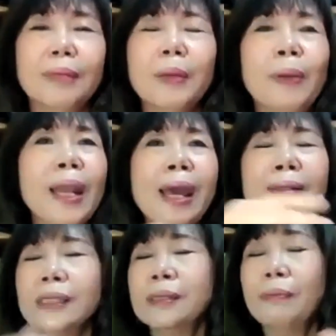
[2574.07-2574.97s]
my
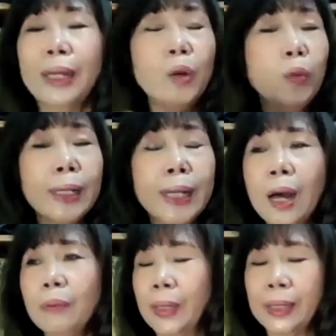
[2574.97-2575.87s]
plans may not work
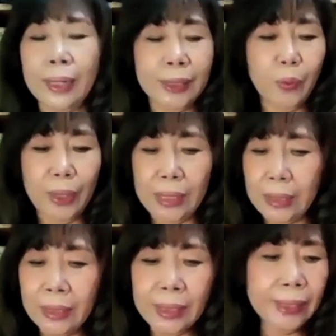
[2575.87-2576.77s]
out because when the
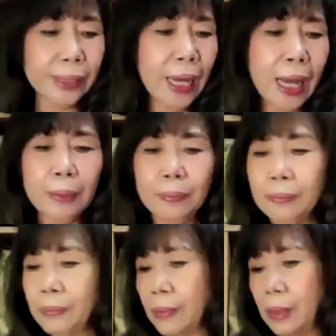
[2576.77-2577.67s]
ETs
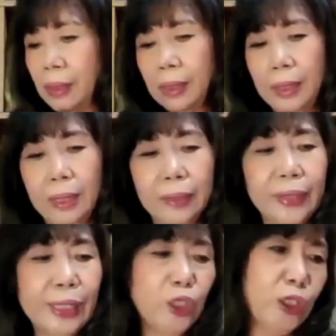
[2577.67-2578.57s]
come,
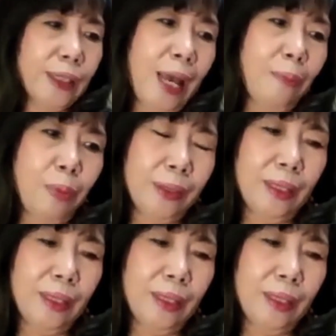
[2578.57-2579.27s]
things just happen.